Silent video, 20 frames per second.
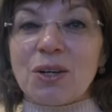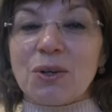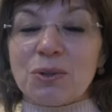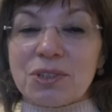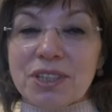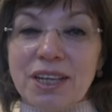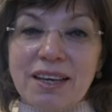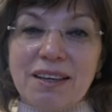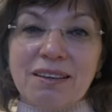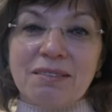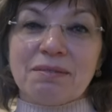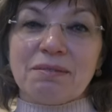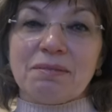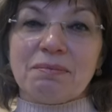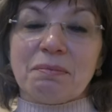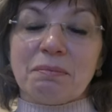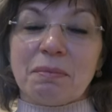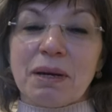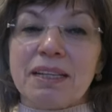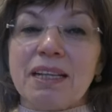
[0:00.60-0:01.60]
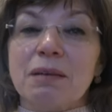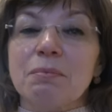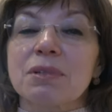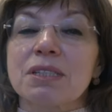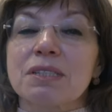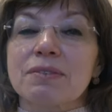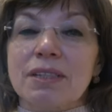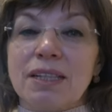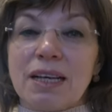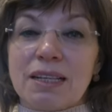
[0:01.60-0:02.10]
Good day, my name
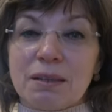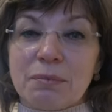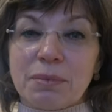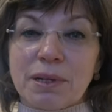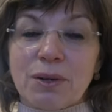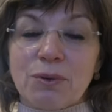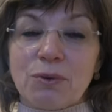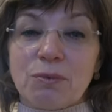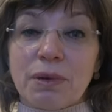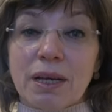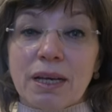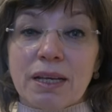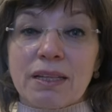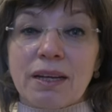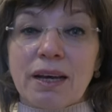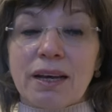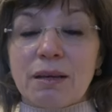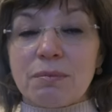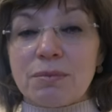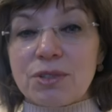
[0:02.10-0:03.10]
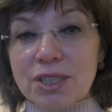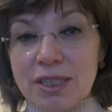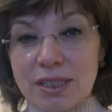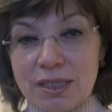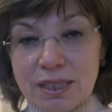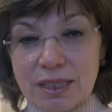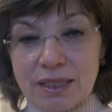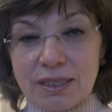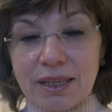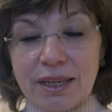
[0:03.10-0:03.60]
is Svetlana Breum and I am
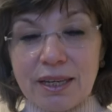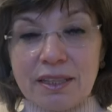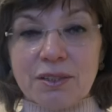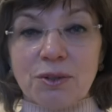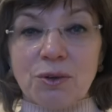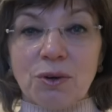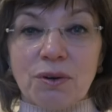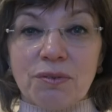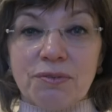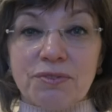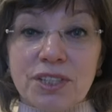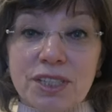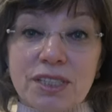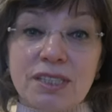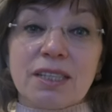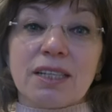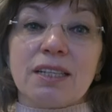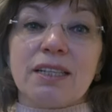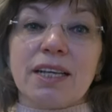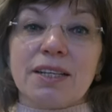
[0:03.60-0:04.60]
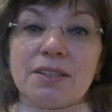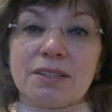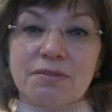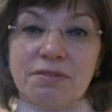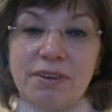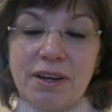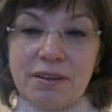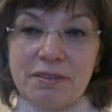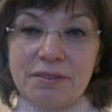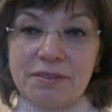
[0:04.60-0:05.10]
District Director of District
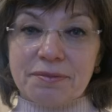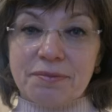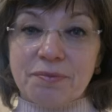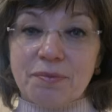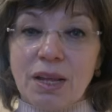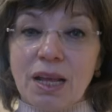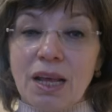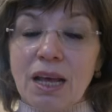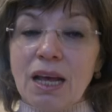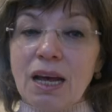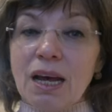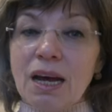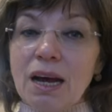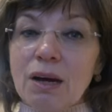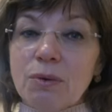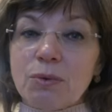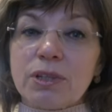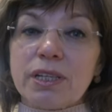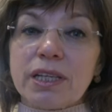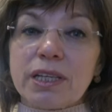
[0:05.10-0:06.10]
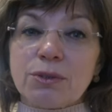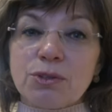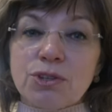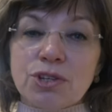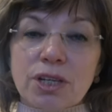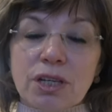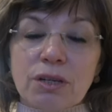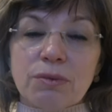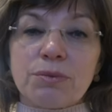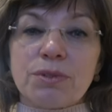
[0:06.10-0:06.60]
95. I would like to
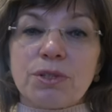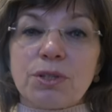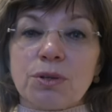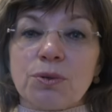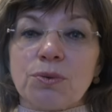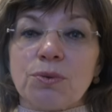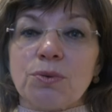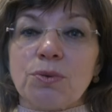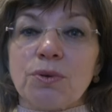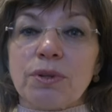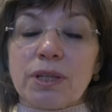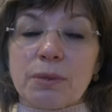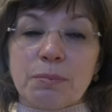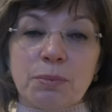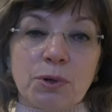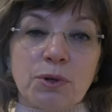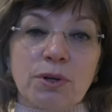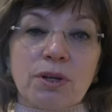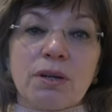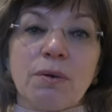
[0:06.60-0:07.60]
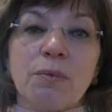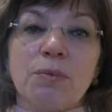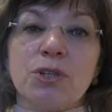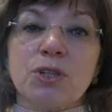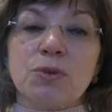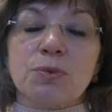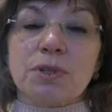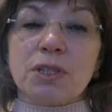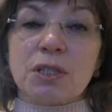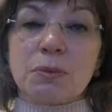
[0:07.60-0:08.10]
share with you the program
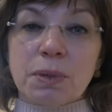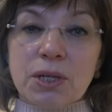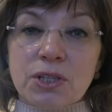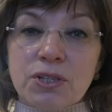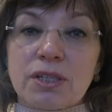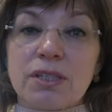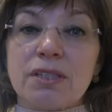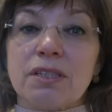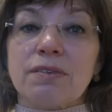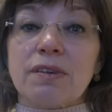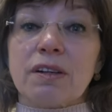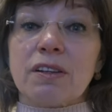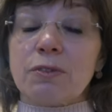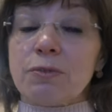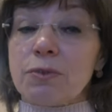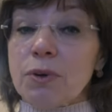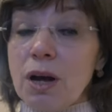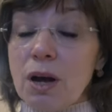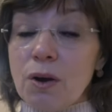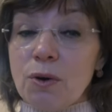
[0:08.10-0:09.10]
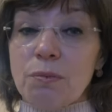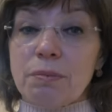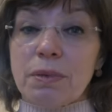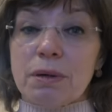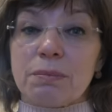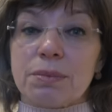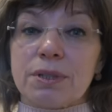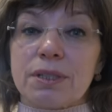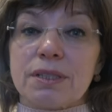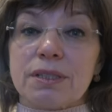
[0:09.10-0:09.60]
which we specially developed for our
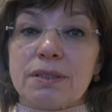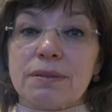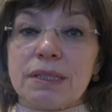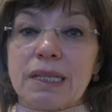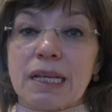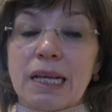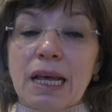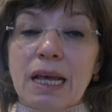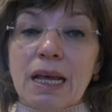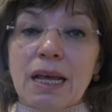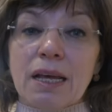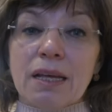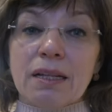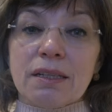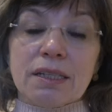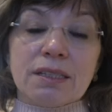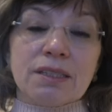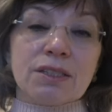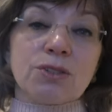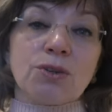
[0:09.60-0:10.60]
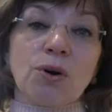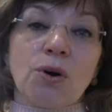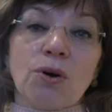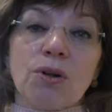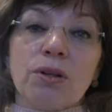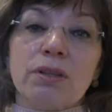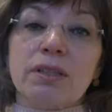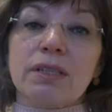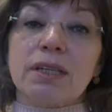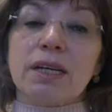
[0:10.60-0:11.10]
members. This is
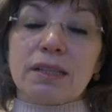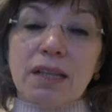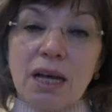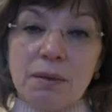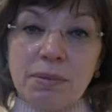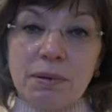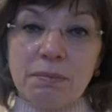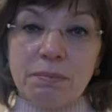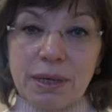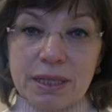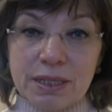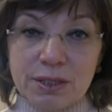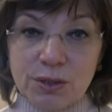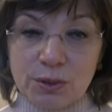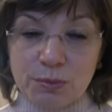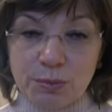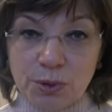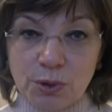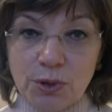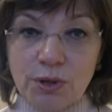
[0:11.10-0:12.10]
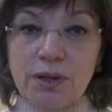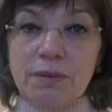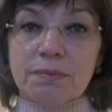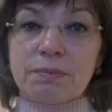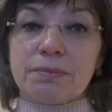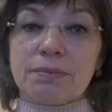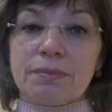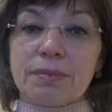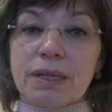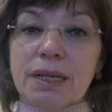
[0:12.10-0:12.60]
called Club Ambassador Program.
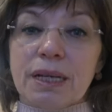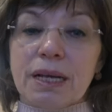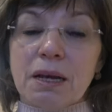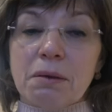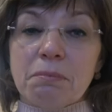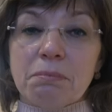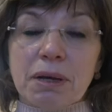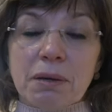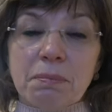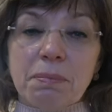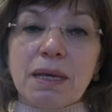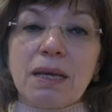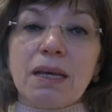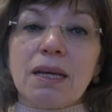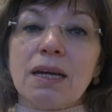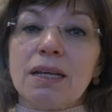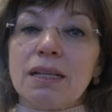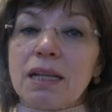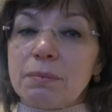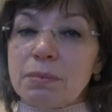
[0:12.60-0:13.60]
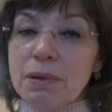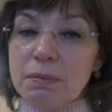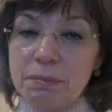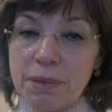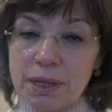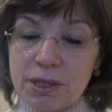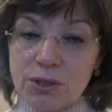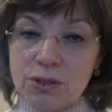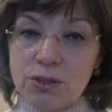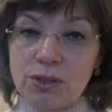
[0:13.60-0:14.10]
By being Club
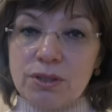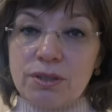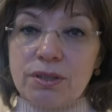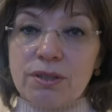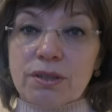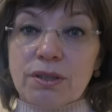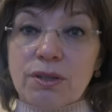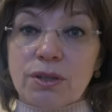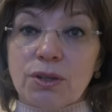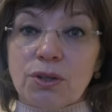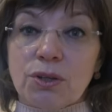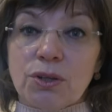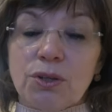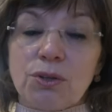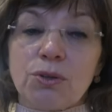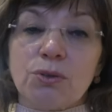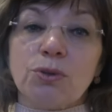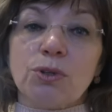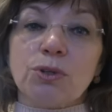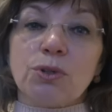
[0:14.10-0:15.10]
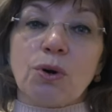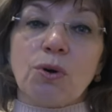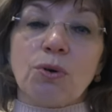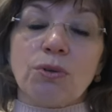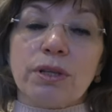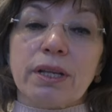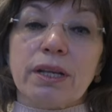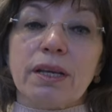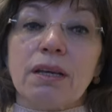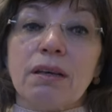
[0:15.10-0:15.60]
Ambassador, you not
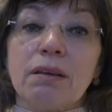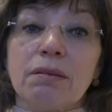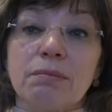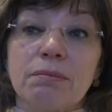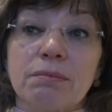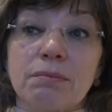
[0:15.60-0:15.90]
only